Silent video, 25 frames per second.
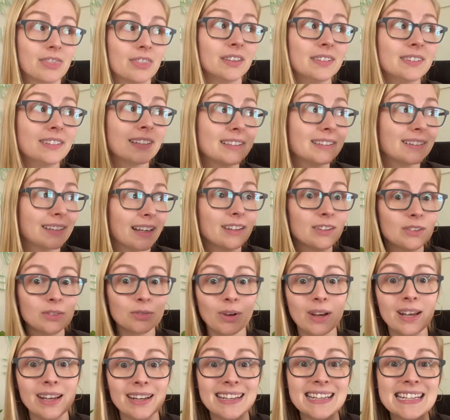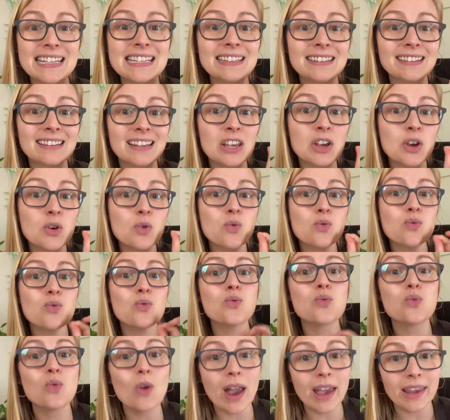The success rate is
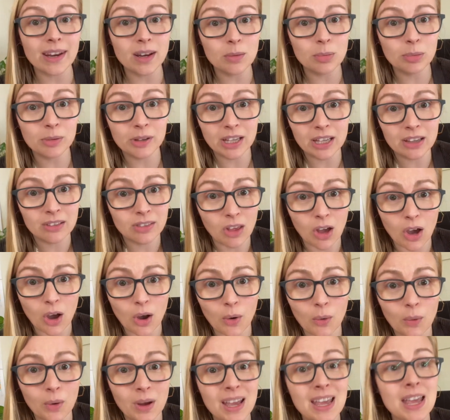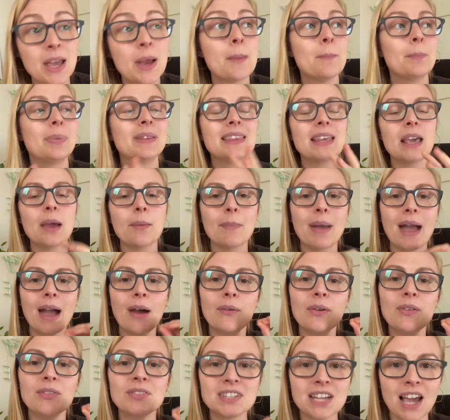incredibly low, but the
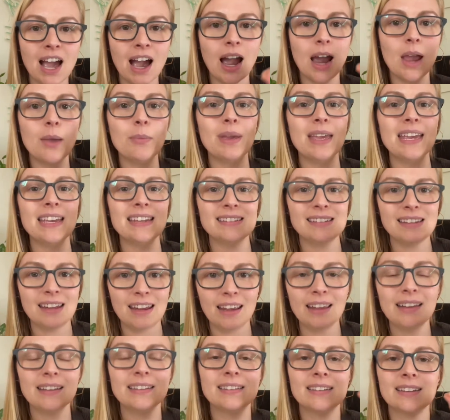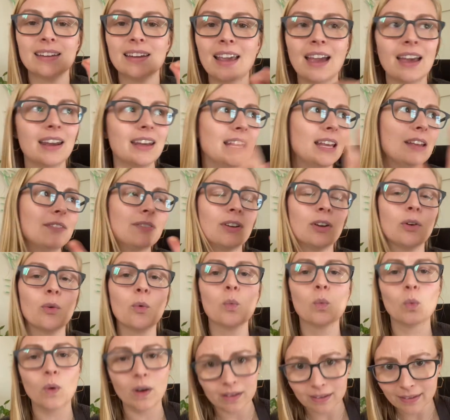amount of time it takes to get
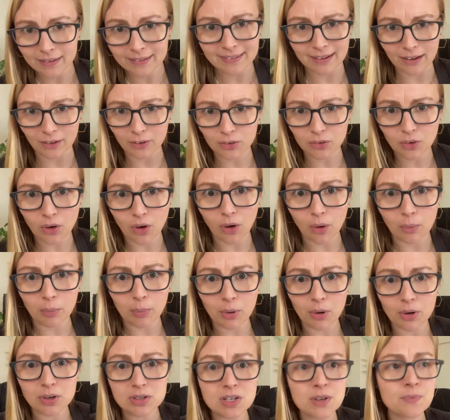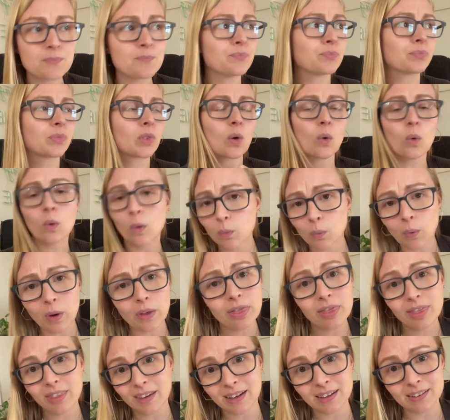even one sales call booked or
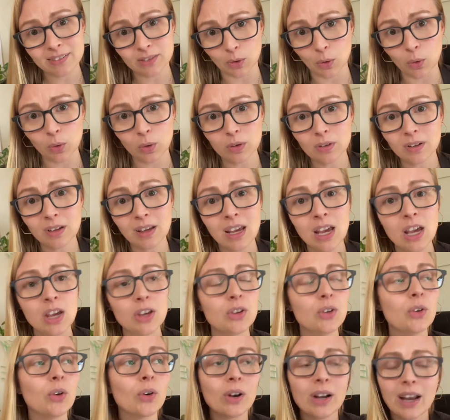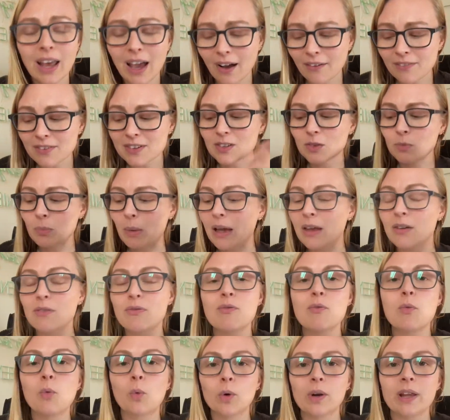one thing sold, you're gonna have to spend
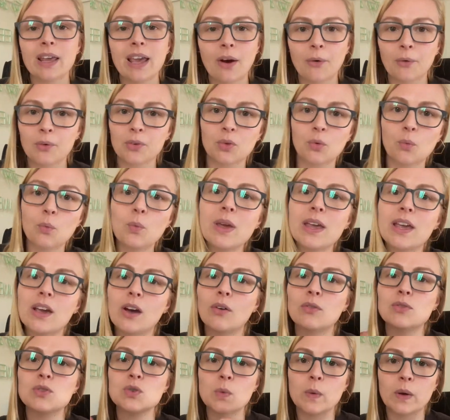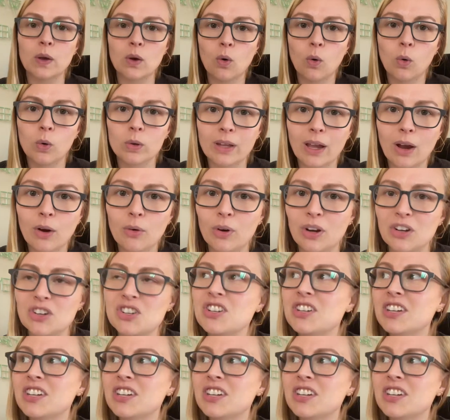40 hours a week of doing cold outreach.